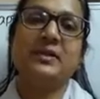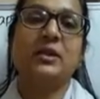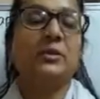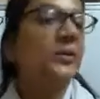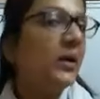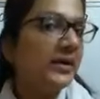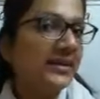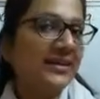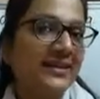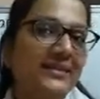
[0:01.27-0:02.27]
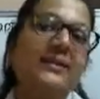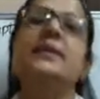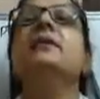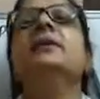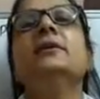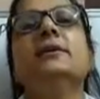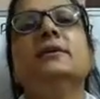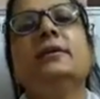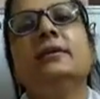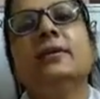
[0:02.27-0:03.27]
Good morning.
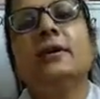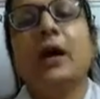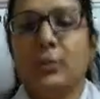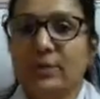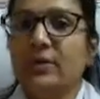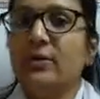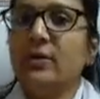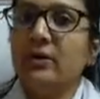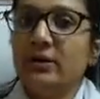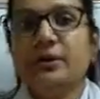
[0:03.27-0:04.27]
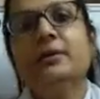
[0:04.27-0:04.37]
How are you all?